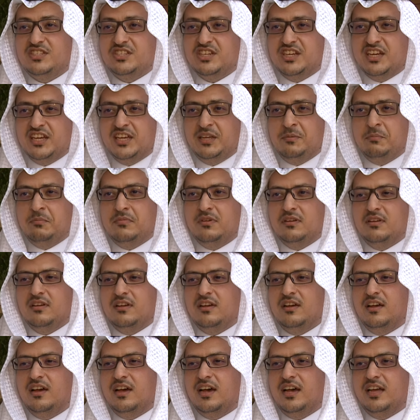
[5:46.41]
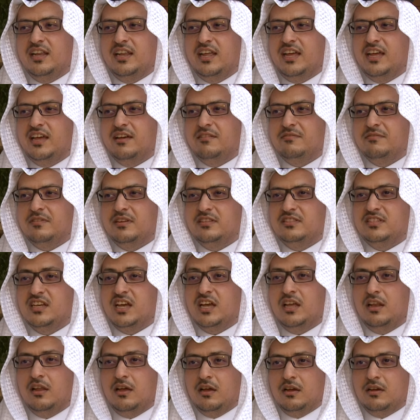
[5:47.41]
time and have a
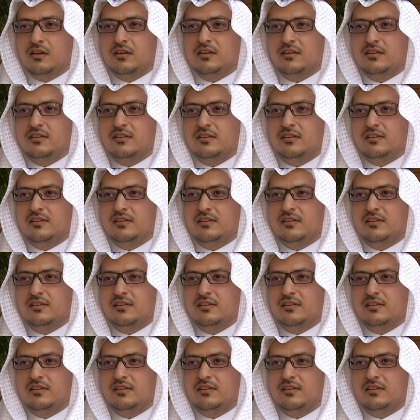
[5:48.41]
dialogue.